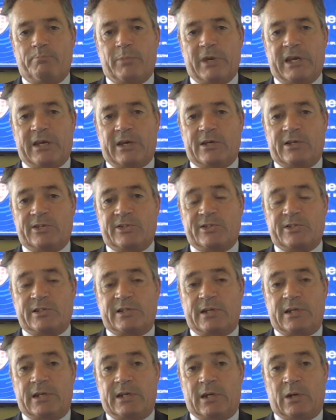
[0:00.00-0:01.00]
because
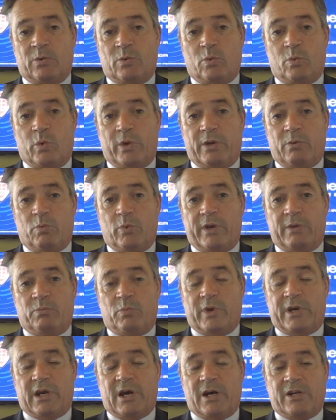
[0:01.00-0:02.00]

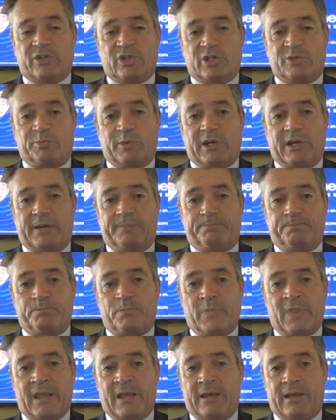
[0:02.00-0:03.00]
we can't just be
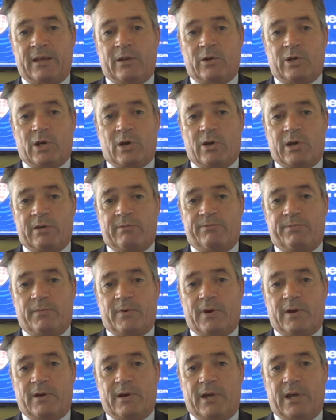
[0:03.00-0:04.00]
going
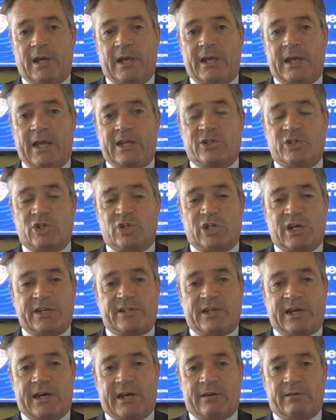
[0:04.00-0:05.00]
into
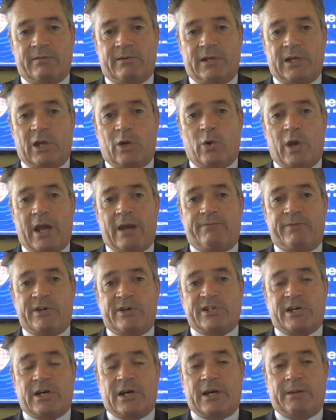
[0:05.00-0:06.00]
shutdown every
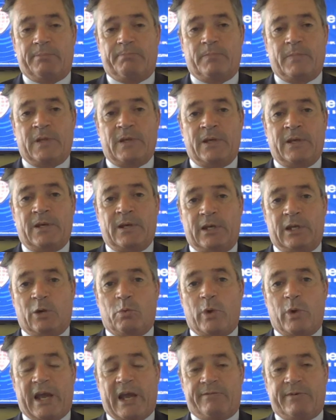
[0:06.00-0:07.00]
time
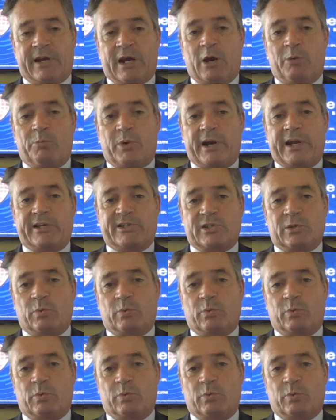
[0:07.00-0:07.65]
we have an outbreak.